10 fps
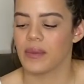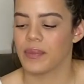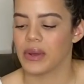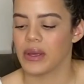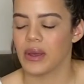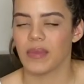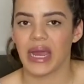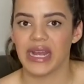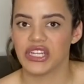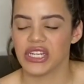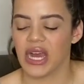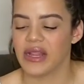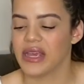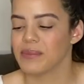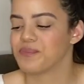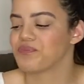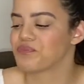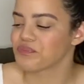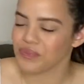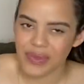But on my IG highlight,
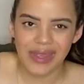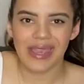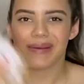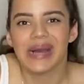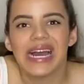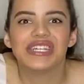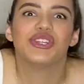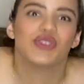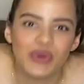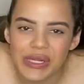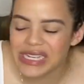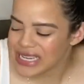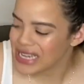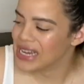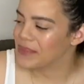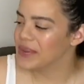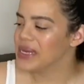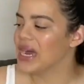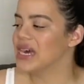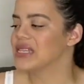on my IG story. But
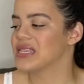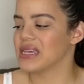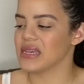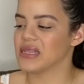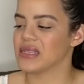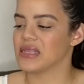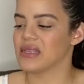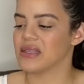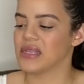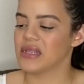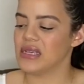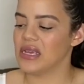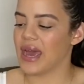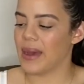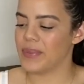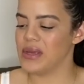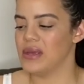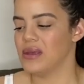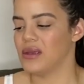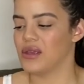yeah, it's silly,
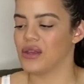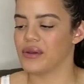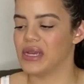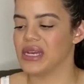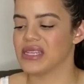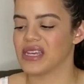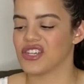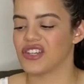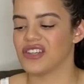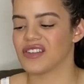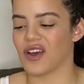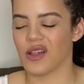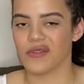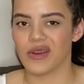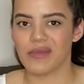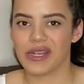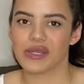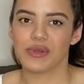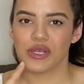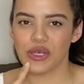happy, curious, and she does all of them. Like,
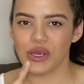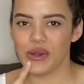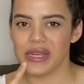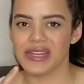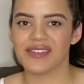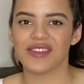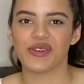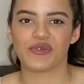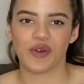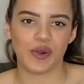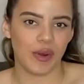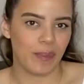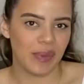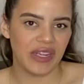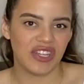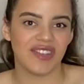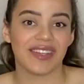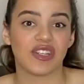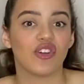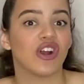she'll be like, curious. And for grumpy, she says
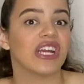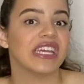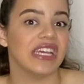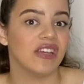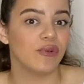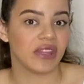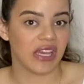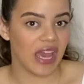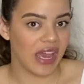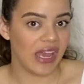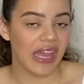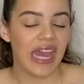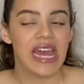grunky with a K.